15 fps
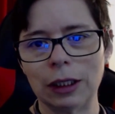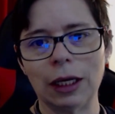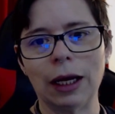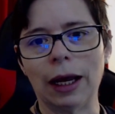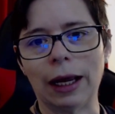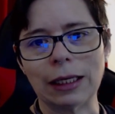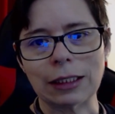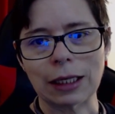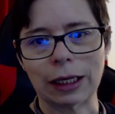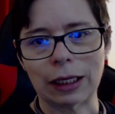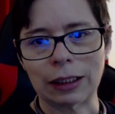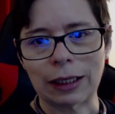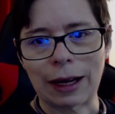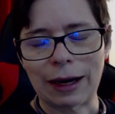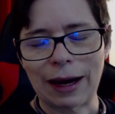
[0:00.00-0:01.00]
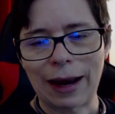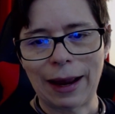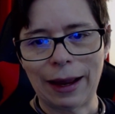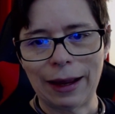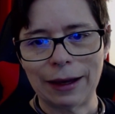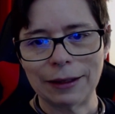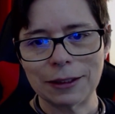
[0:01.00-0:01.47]
It's getting out of
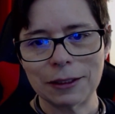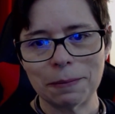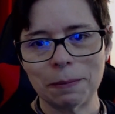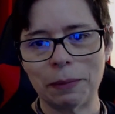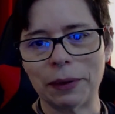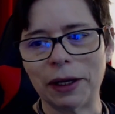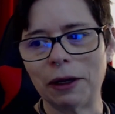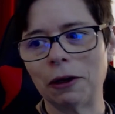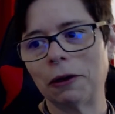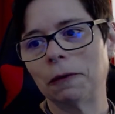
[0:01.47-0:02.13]
hand, but